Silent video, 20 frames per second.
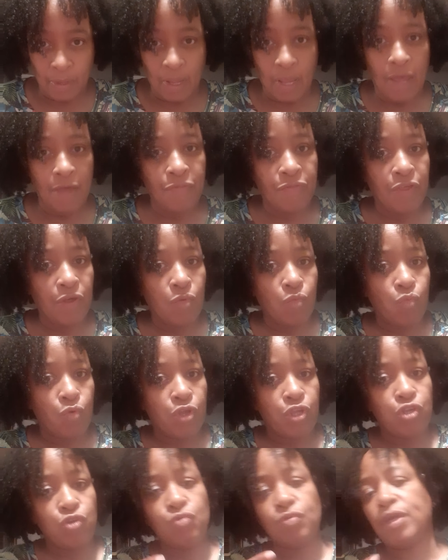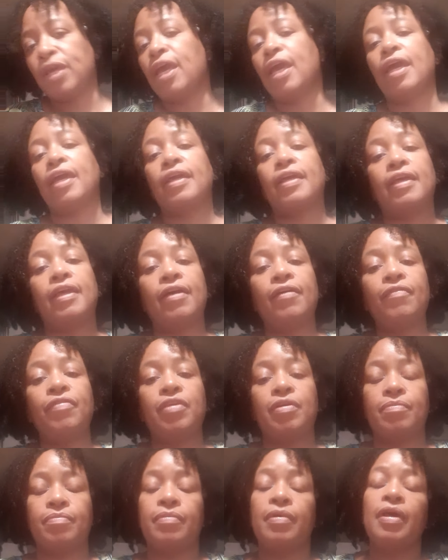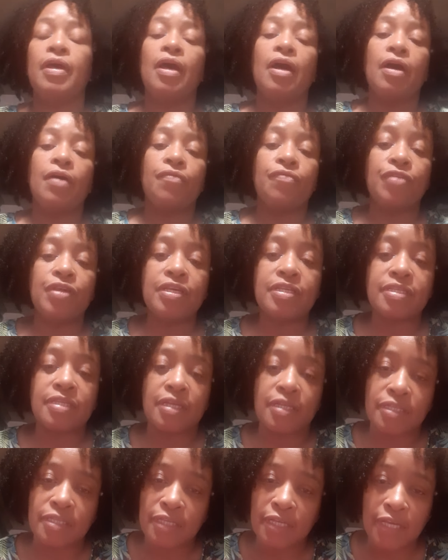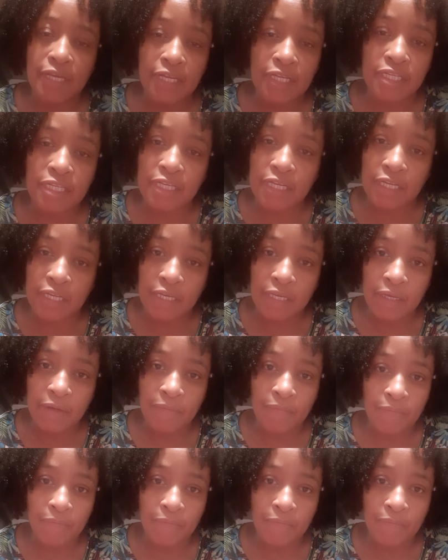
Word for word: And then when you can't give them this attention,